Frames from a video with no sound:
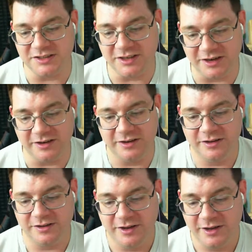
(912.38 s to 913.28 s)
and then it.
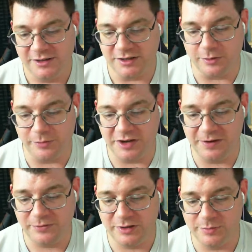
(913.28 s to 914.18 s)
So we
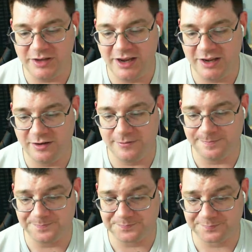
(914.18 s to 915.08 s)
definitely we can't
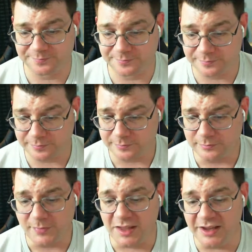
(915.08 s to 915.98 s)

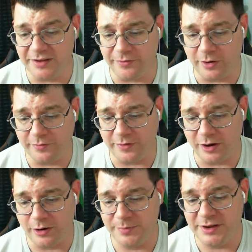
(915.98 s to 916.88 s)
evolve
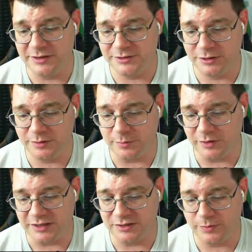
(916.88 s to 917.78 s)
our Pikachu. I'm
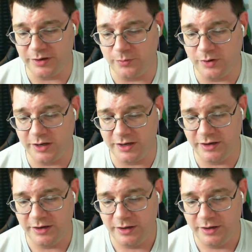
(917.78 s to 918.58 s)
only a 21.